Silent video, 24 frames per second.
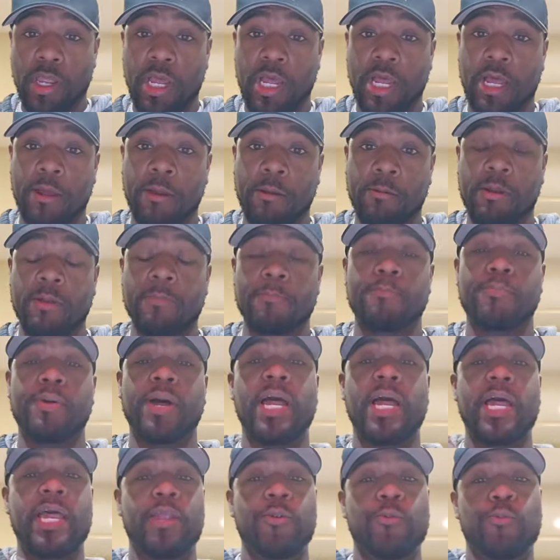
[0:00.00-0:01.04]

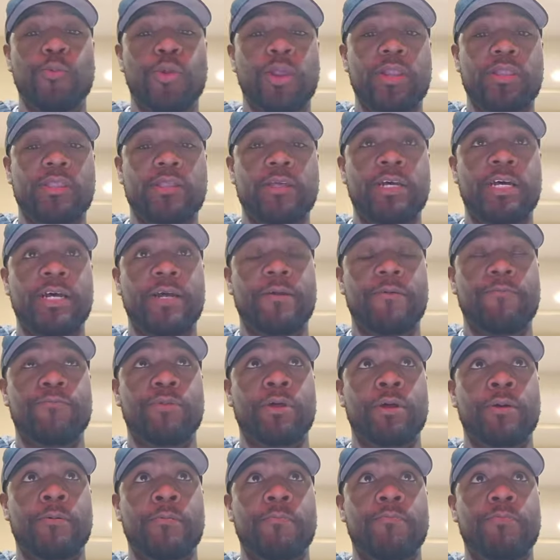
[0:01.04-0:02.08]
combined with
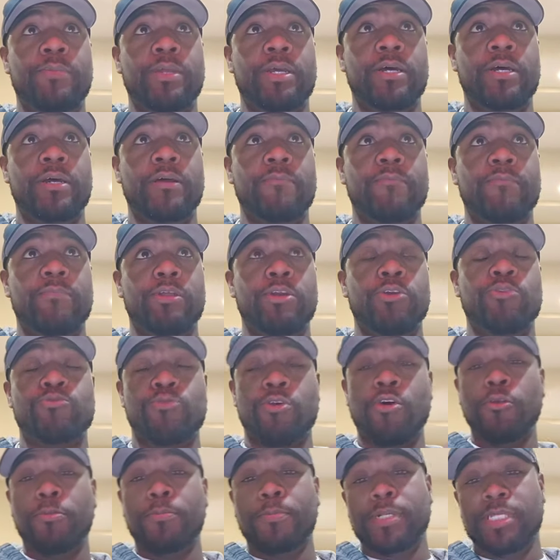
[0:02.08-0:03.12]
the
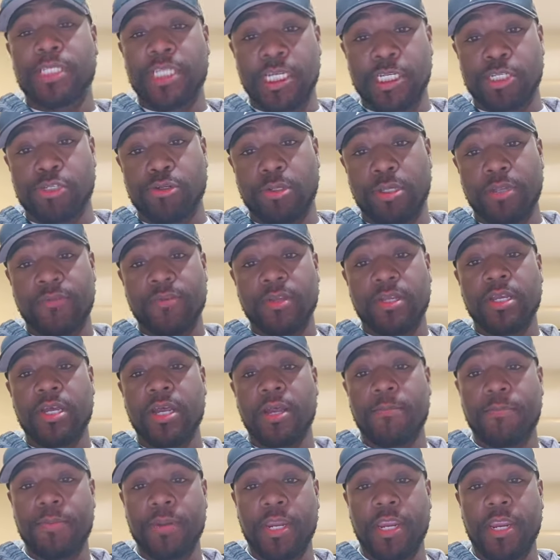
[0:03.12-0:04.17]
growth potential of the
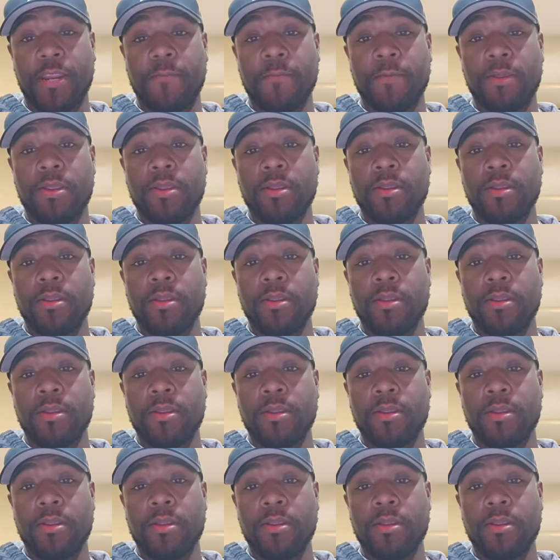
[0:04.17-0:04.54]
company.